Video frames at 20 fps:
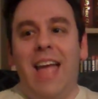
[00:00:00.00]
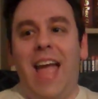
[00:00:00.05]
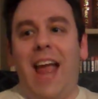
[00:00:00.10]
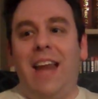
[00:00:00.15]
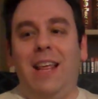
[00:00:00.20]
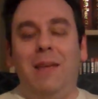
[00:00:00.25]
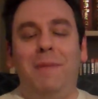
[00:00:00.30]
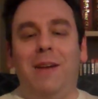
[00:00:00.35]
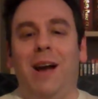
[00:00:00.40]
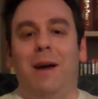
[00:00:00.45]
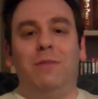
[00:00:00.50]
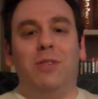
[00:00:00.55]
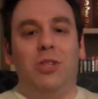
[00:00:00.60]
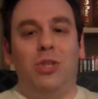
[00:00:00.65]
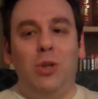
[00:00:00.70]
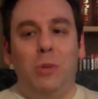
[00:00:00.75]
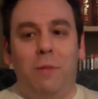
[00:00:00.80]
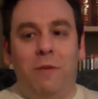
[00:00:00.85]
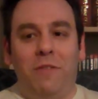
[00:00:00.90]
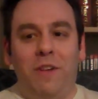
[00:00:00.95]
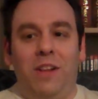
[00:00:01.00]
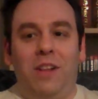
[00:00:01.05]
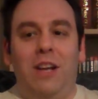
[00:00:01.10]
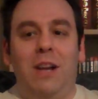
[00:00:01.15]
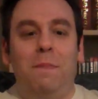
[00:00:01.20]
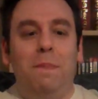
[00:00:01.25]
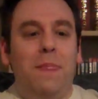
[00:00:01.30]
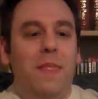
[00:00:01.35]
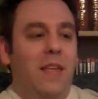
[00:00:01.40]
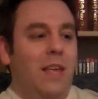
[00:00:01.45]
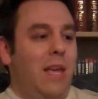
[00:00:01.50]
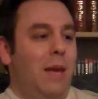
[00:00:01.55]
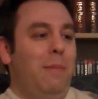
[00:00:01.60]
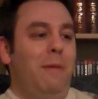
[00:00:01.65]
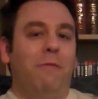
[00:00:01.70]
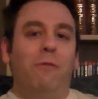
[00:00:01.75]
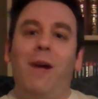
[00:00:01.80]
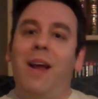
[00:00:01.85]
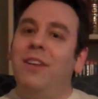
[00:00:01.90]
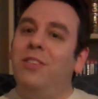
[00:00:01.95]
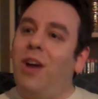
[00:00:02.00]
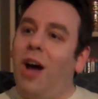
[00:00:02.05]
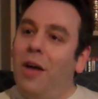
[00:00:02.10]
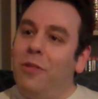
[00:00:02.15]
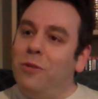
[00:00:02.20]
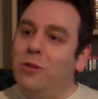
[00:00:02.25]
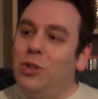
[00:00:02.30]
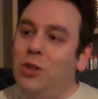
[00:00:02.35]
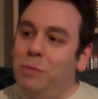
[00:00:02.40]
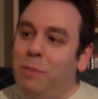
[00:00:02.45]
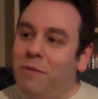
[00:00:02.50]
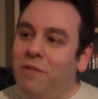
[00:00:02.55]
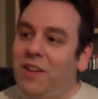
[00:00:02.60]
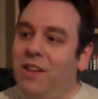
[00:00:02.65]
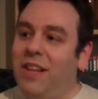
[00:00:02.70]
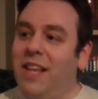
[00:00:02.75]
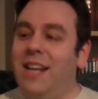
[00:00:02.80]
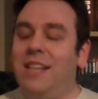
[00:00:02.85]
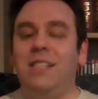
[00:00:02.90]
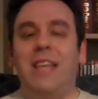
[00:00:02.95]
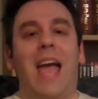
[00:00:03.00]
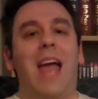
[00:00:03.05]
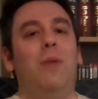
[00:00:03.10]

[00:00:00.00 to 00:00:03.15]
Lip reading: And he becomes a supervillain, he befriends other supervillains,